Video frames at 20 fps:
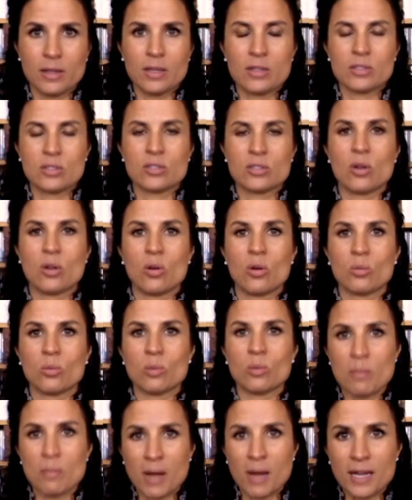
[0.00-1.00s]
So
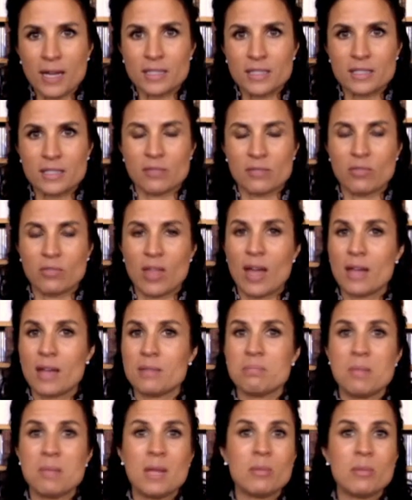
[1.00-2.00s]
remind us of that.
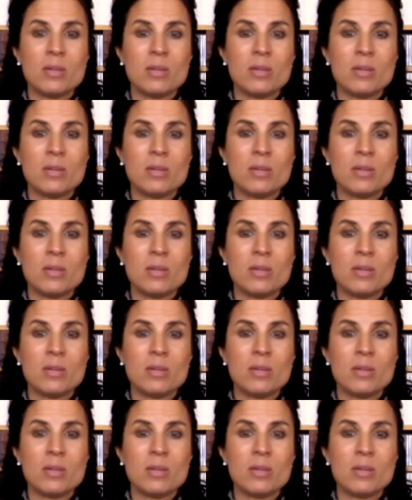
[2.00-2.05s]
Maybe